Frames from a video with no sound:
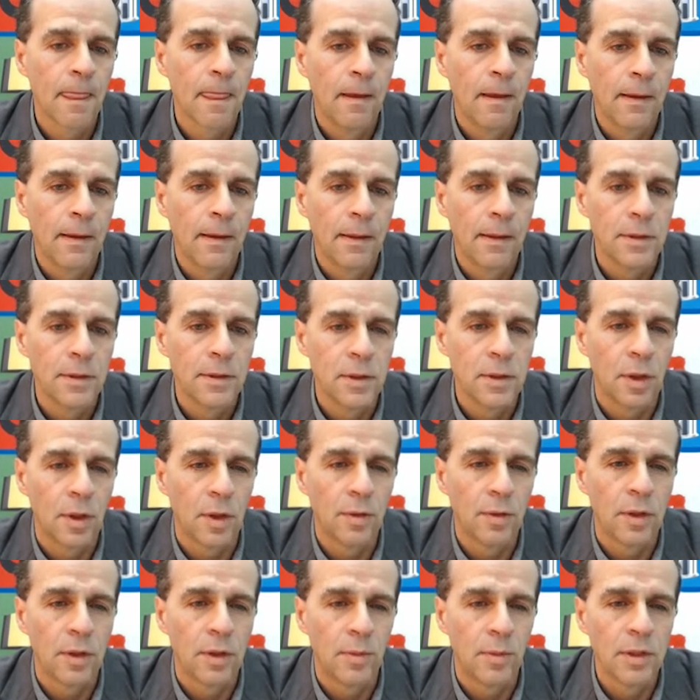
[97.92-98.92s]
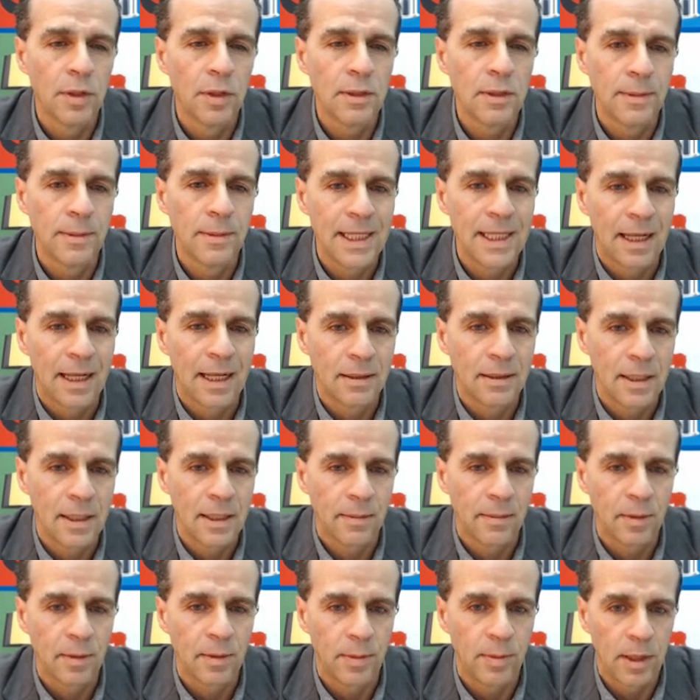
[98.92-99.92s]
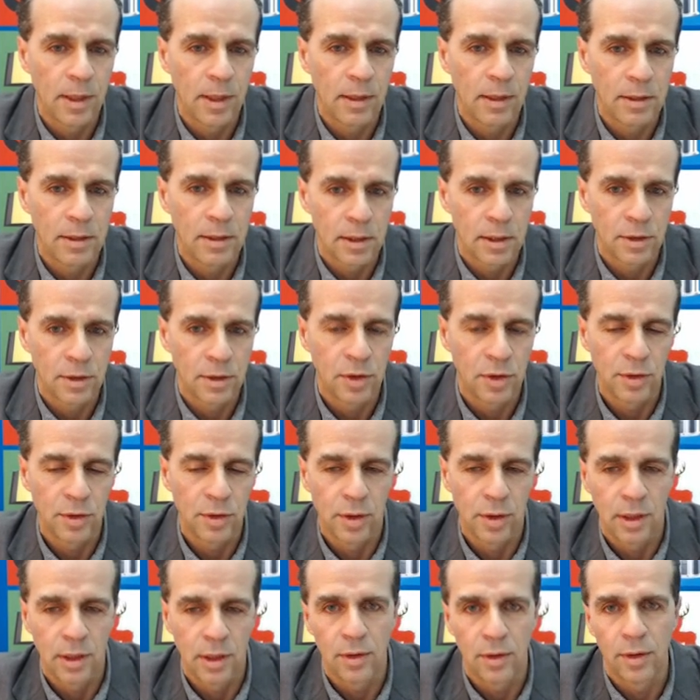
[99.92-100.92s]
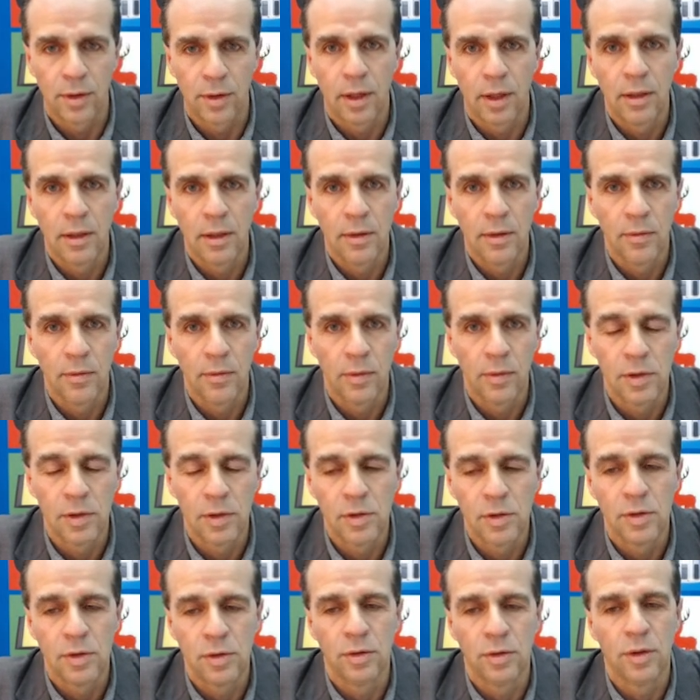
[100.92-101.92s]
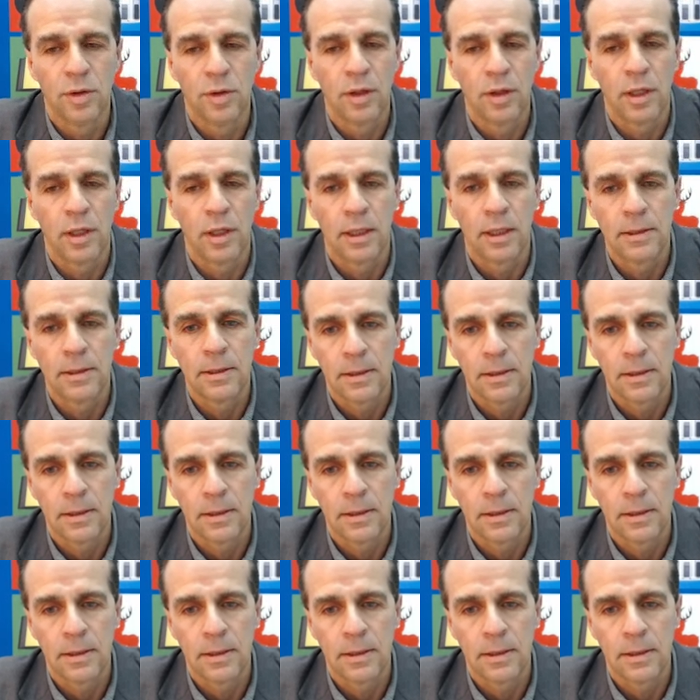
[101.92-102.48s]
So the multimodality capabilities I'll show you later on was to look at